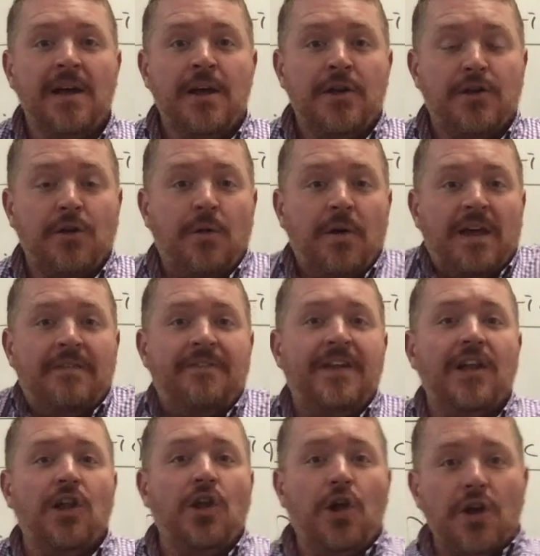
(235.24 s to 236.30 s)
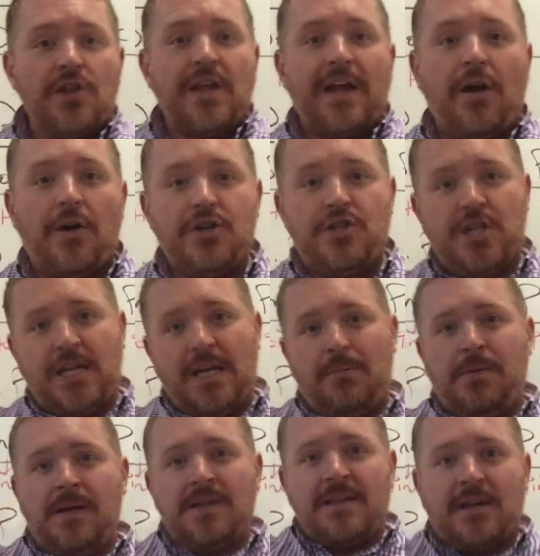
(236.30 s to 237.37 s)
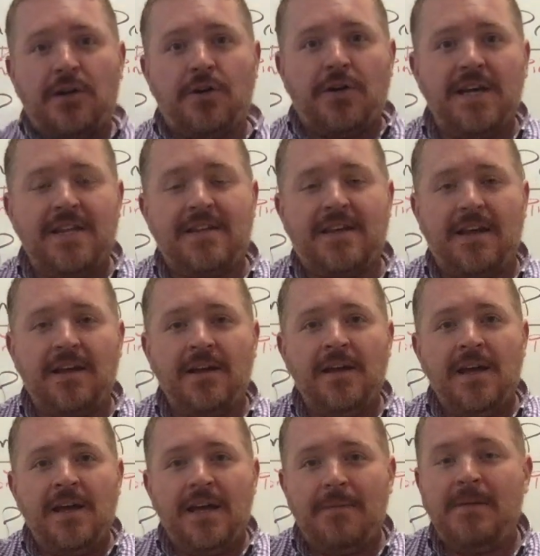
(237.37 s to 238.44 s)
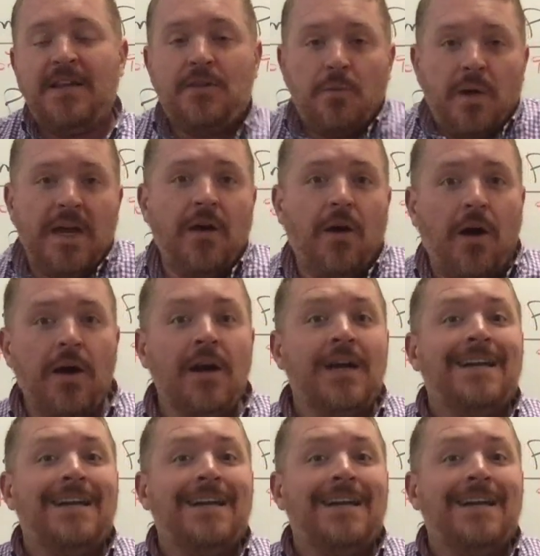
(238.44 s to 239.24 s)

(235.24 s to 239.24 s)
So if it looks like our GDP is increasing, it means that we are